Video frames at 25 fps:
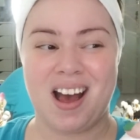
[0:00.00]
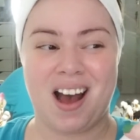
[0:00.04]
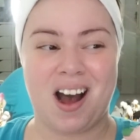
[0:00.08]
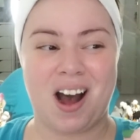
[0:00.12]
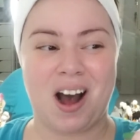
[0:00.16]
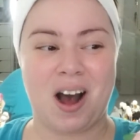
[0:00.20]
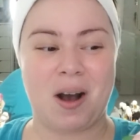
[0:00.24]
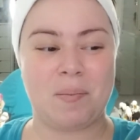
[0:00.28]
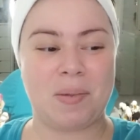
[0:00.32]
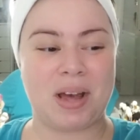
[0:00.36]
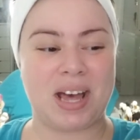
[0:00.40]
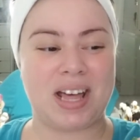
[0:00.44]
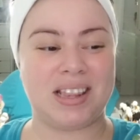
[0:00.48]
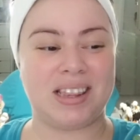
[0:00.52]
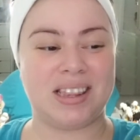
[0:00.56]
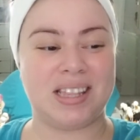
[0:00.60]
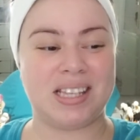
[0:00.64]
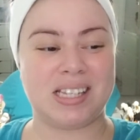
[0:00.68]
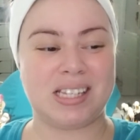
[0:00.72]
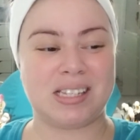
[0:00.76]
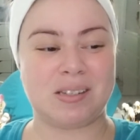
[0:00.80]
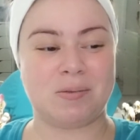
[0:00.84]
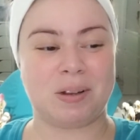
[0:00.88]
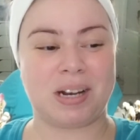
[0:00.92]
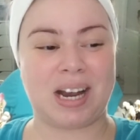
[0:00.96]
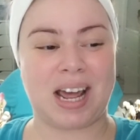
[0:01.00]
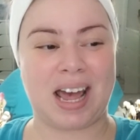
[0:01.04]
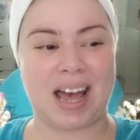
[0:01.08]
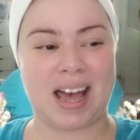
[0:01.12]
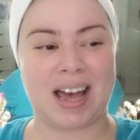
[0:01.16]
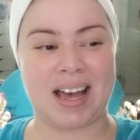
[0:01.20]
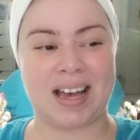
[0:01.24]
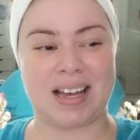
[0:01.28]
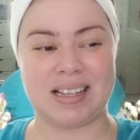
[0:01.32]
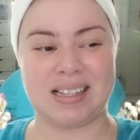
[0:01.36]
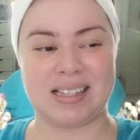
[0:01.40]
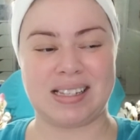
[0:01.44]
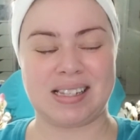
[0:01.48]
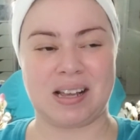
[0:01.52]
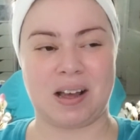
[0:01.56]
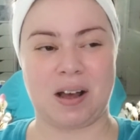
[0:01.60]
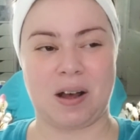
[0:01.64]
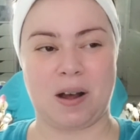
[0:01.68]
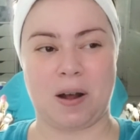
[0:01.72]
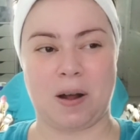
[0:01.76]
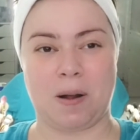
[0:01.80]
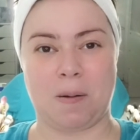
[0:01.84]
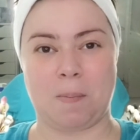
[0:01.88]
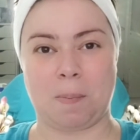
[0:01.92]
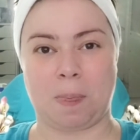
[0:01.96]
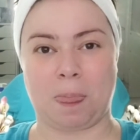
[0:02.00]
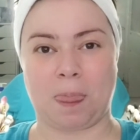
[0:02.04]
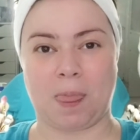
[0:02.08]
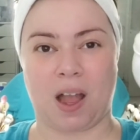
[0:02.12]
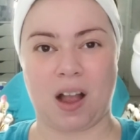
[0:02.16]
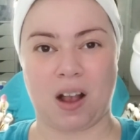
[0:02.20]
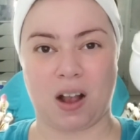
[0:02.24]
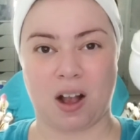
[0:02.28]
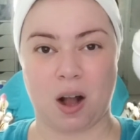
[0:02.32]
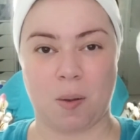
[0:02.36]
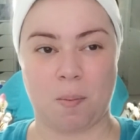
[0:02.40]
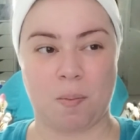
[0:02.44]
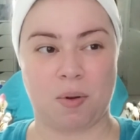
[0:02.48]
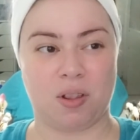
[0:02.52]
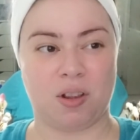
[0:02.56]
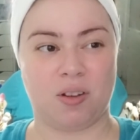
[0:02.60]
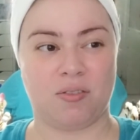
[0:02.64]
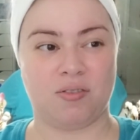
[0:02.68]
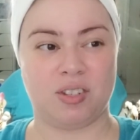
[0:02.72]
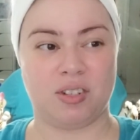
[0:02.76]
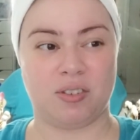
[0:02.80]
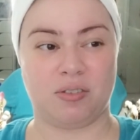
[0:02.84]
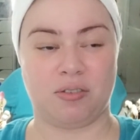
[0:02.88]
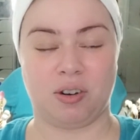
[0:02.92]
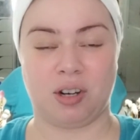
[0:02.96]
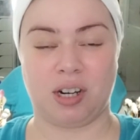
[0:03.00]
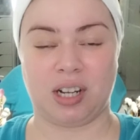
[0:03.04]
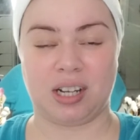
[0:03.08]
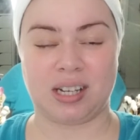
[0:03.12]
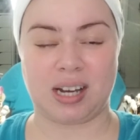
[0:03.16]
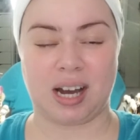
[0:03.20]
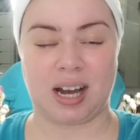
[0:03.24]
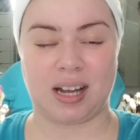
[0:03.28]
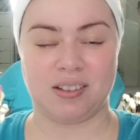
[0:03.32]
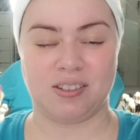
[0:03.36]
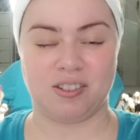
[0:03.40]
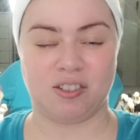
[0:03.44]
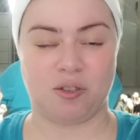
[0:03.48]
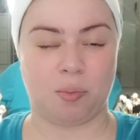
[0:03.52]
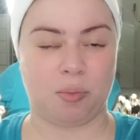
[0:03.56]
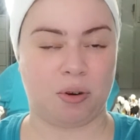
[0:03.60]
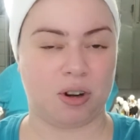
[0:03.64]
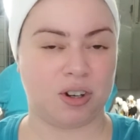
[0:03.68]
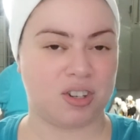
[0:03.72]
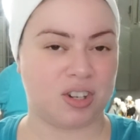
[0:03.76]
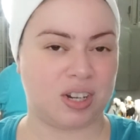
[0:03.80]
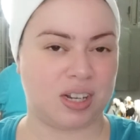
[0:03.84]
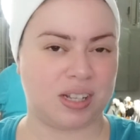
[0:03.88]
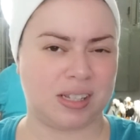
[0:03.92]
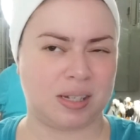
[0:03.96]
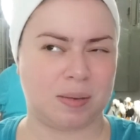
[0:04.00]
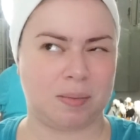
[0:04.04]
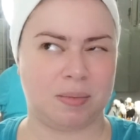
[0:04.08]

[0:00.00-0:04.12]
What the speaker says: and this one has a couple of different kinds of brush heads.